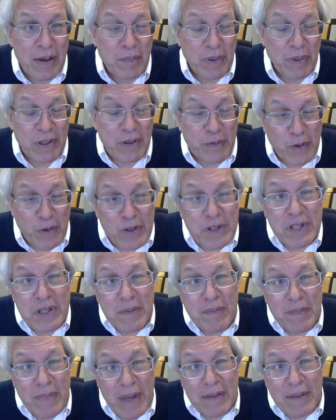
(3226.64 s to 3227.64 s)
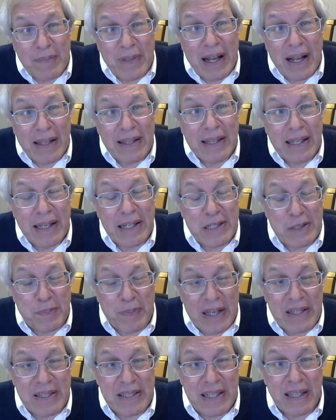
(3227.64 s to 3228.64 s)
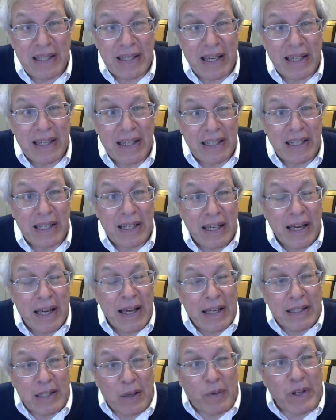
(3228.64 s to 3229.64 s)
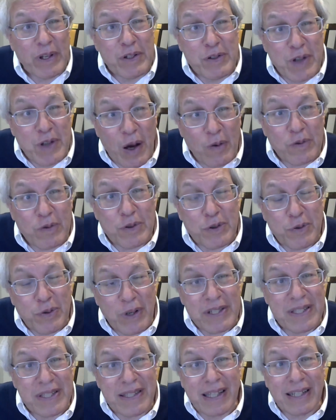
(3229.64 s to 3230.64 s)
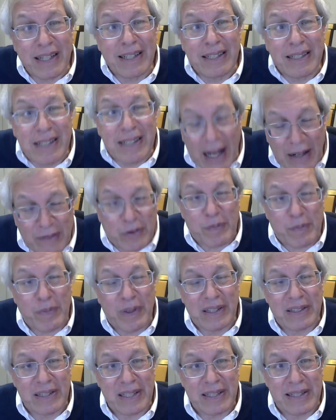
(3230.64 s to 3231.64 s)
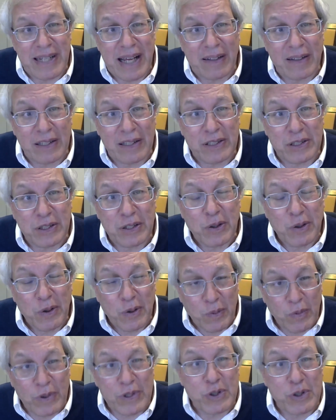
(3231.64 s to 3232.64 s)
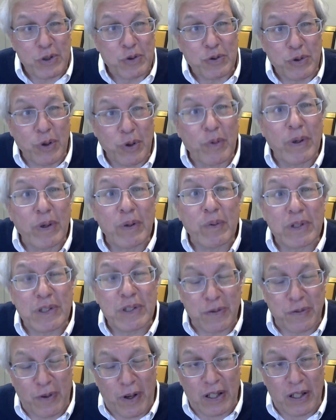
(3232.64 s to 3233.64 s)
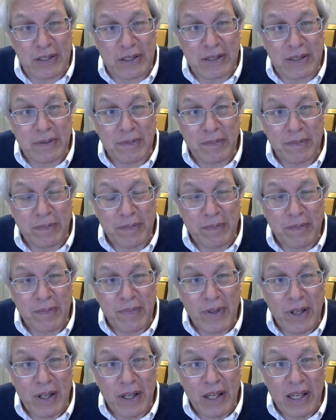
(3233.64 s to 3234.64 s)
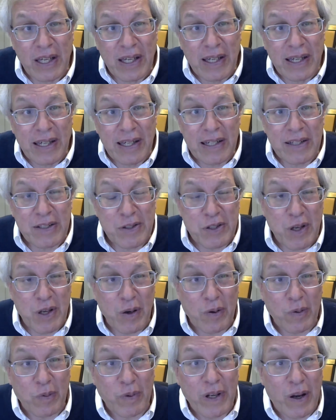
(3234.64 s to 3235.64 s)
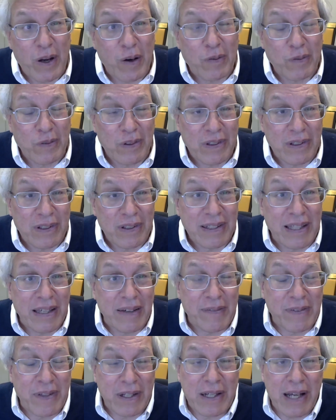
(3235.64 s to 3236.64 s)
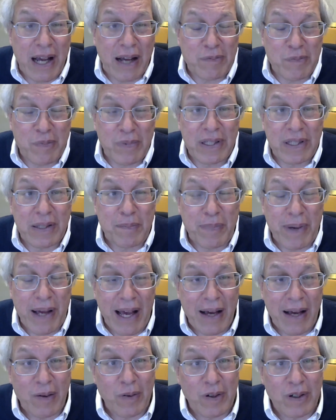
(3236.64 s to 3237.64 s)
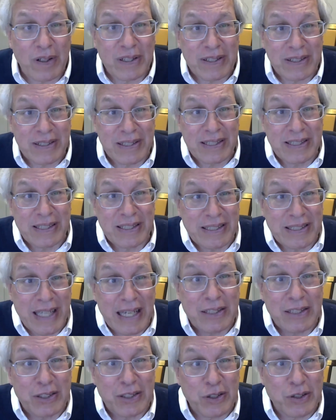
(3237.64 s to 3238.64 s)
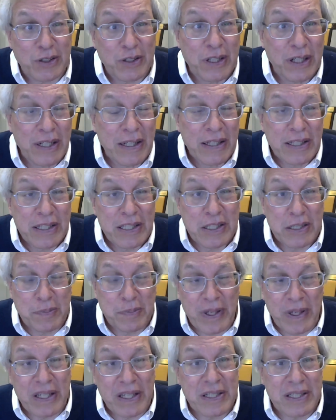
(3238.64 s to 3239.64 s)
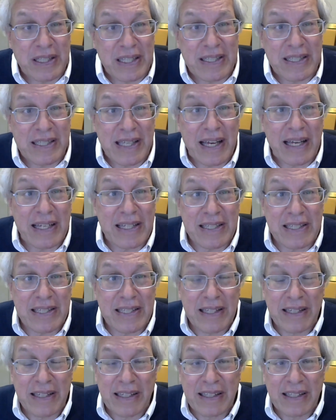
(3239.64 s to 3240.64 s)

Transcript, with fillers: But the First Amendment, I think, is based on the idea that we don't trust the government to tell us what's true and what's false. And so we don't give the government the power to censor speech that says